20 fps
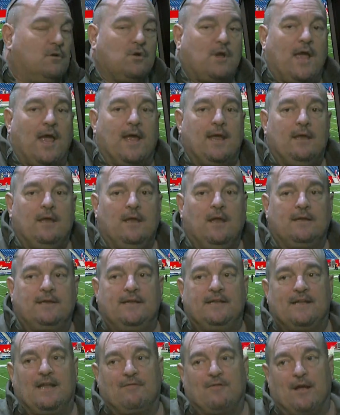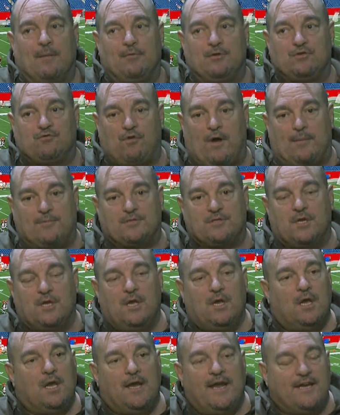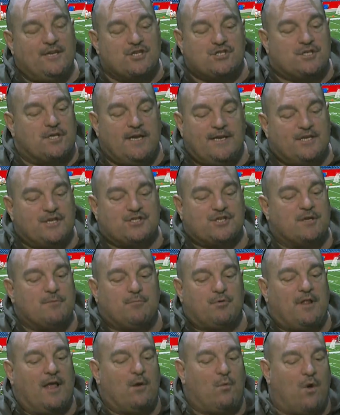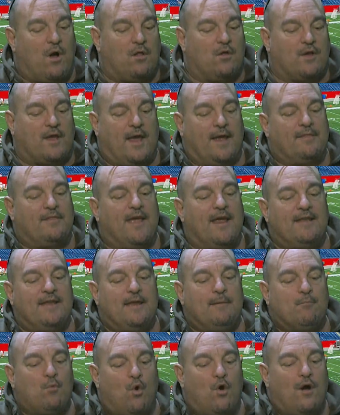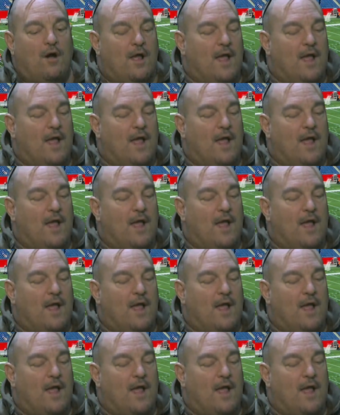Okay, he did have a couple of drops. He just didn't play well. Okay, they need more.